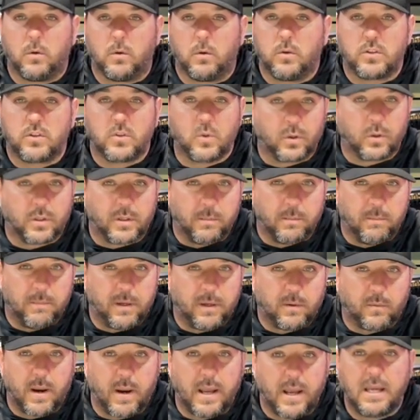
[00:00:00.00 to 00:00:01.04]
short to
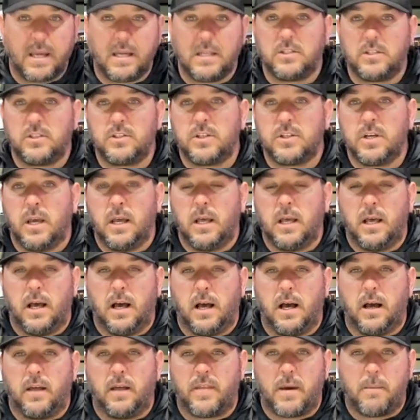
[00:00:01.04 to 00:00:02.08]
mid range,
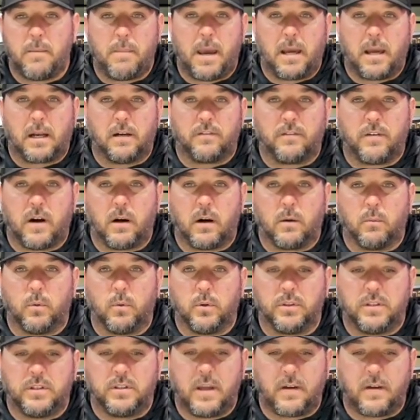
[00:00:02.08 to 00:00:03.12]
that magnifier
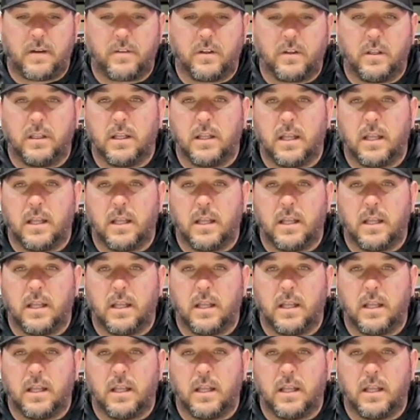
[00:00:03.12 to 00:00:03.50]
will definitely